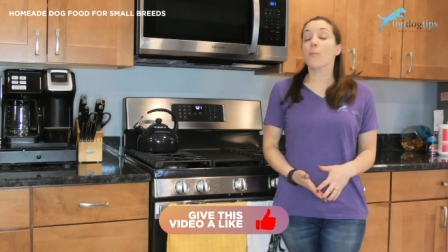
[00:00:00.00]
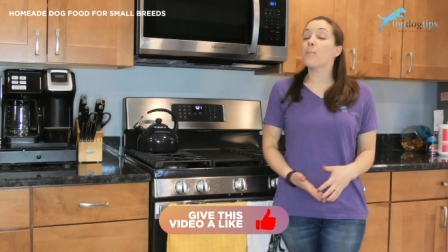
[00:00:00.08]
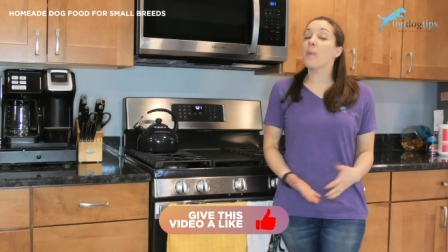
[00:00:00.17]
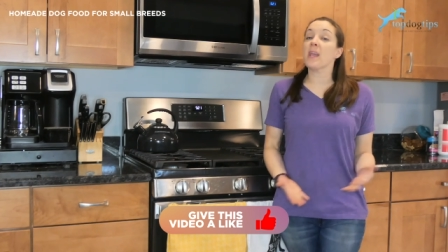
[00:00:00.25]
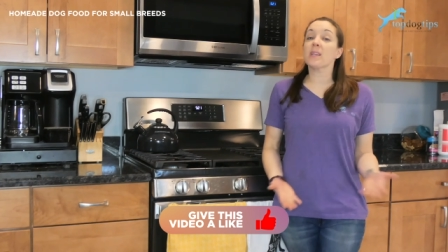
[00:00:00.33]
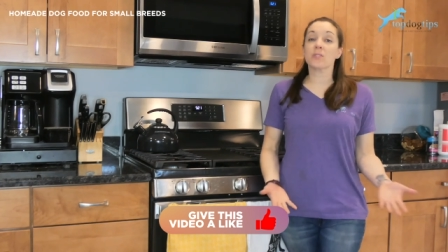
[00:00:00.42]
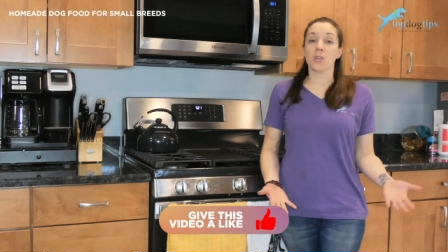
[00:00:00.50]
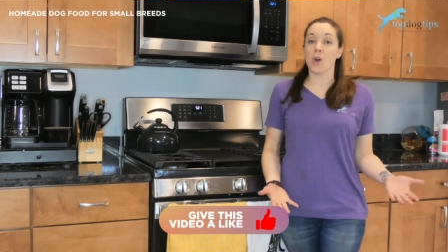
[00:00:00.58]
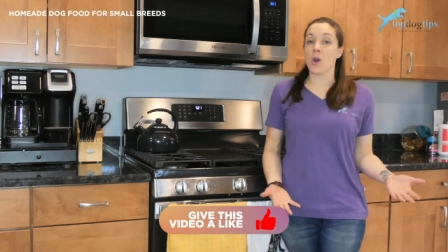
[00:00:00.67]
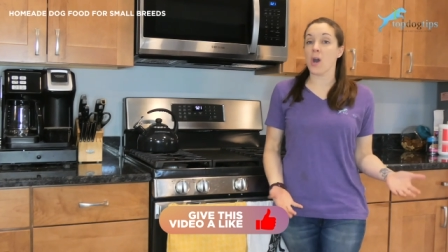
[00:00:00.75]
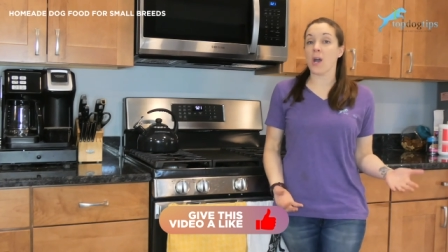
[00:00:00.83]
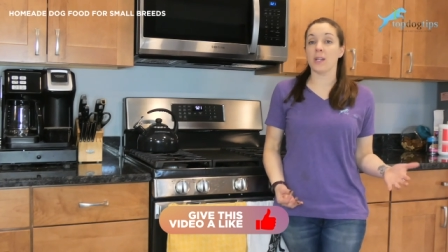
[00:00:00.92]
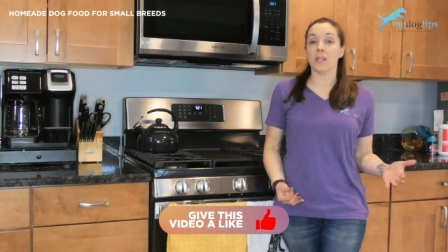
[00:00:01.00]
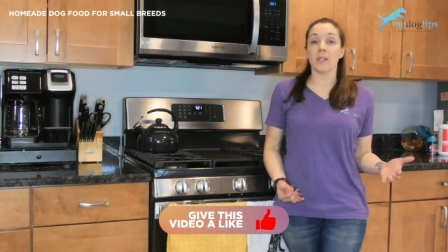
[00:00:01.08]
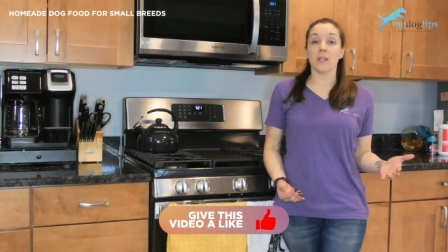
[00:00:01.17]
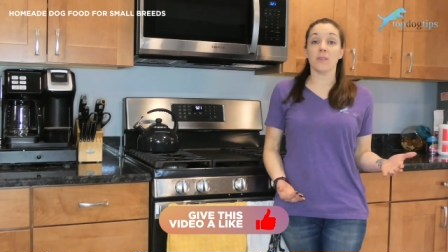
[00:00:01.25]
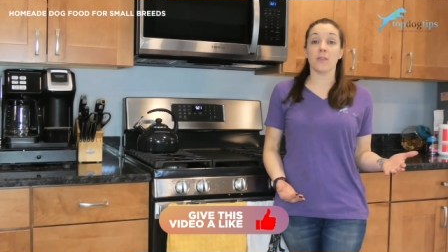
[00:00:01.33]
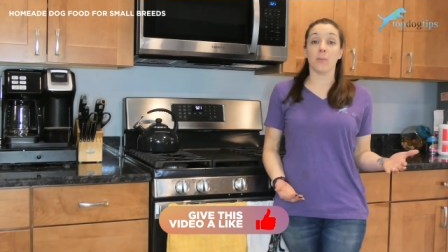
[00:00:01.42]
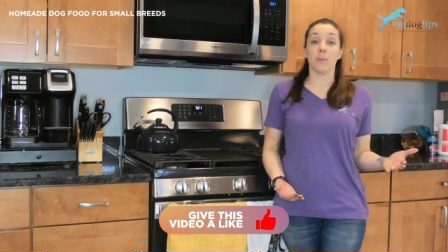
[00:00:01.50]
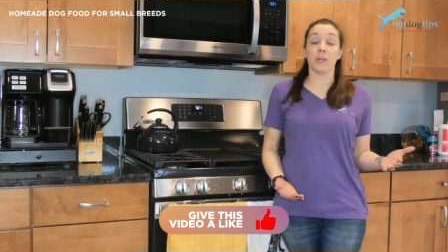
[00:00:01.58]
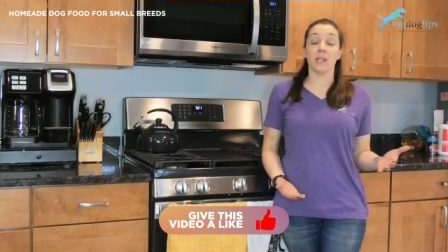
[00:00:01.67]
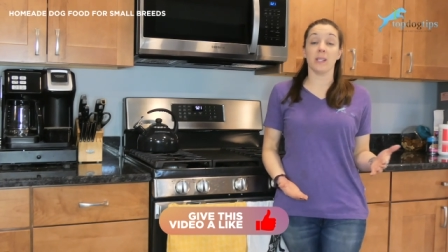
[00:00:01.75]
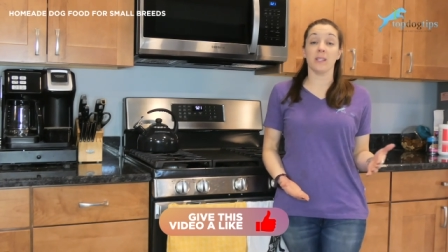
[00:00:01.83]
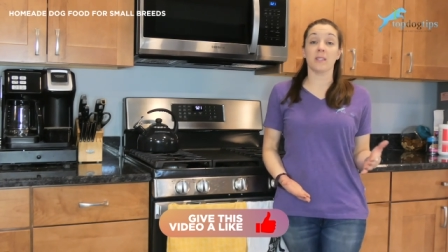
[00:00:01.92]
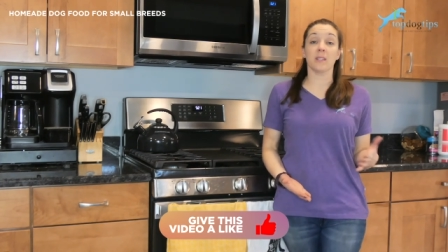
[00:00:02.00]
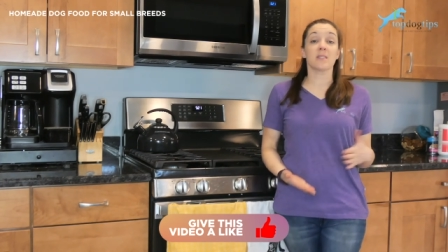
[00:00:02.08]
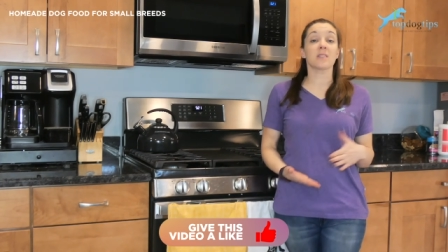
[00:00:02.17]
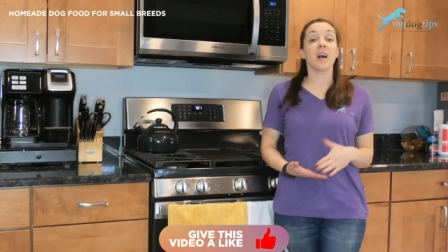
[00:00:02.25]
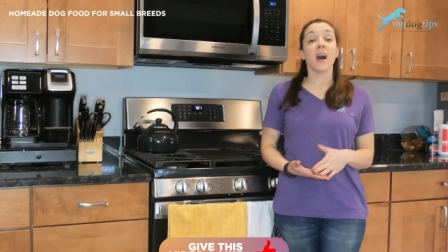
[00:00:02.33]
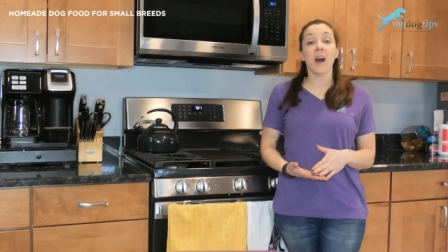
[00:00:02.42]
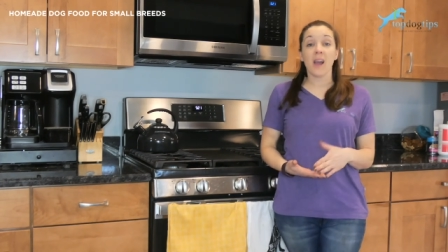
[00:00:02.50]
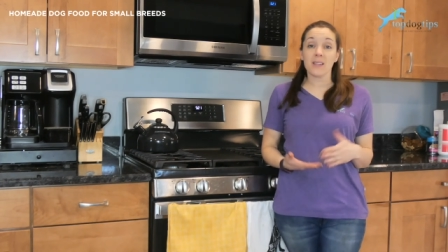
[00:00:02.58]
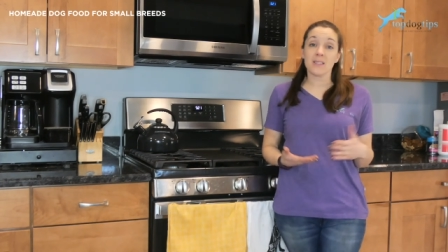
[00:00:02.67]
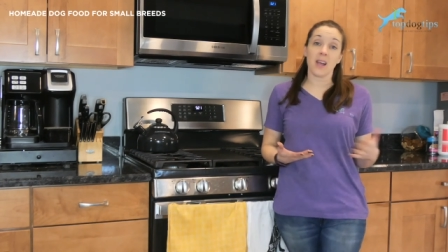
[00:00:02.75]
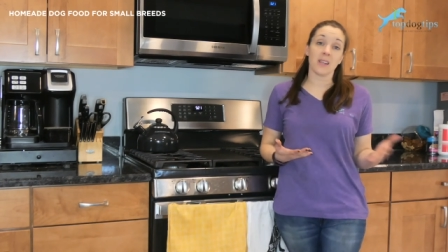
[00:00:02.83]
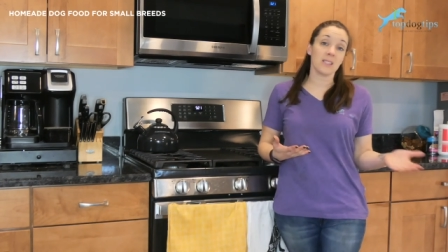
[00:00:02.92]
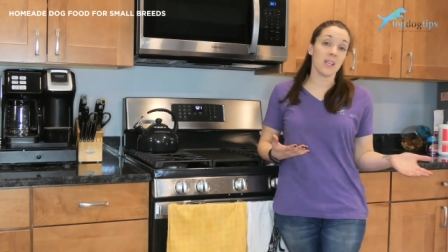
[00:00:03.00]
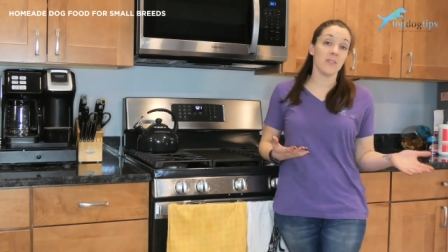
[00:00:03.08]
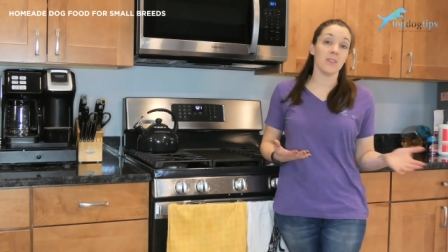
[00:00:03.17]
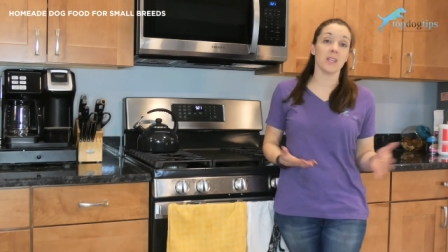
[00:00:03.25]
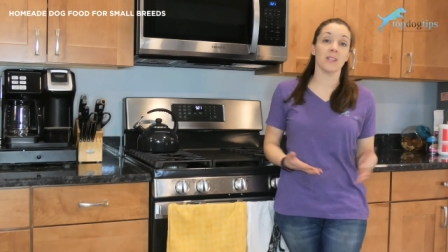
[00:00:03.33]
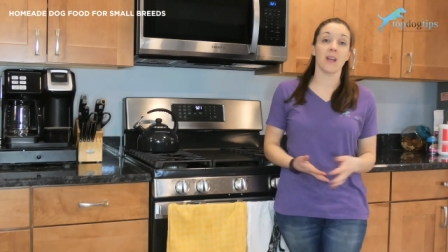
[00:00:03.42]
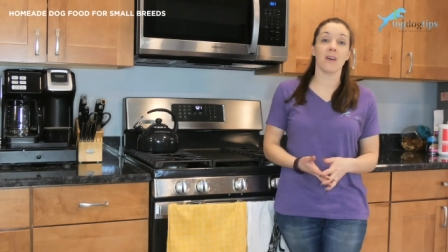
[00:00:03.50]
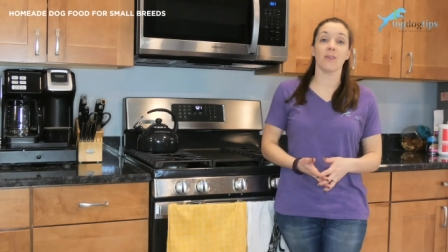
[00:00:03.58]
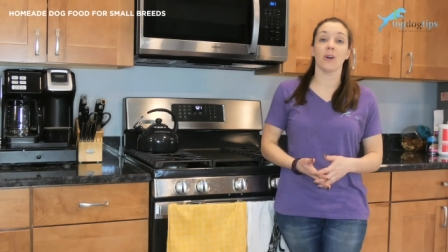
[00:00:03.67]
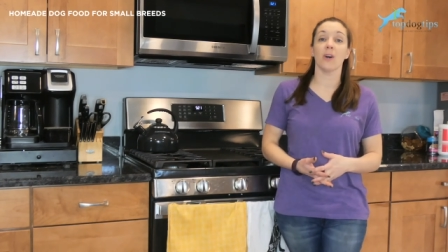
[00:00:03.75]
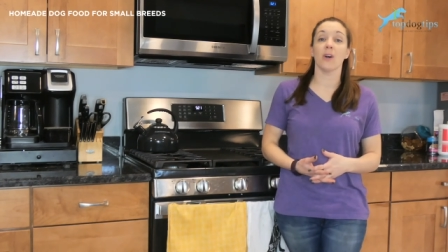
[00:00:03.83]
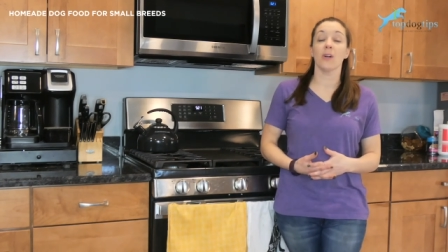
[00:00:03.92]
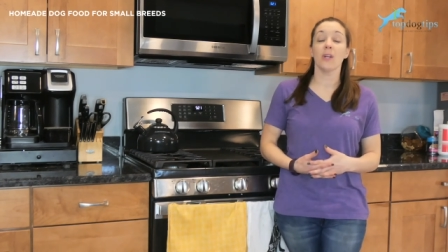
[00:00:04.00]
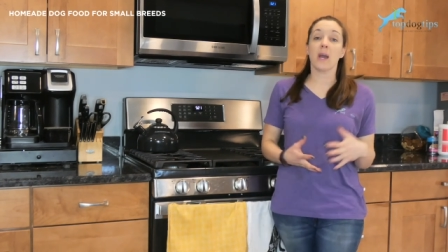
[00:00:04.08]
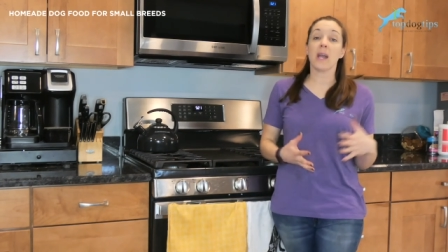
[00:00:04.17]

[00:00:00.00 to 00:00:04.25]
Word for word: based on the breed's size, activity level,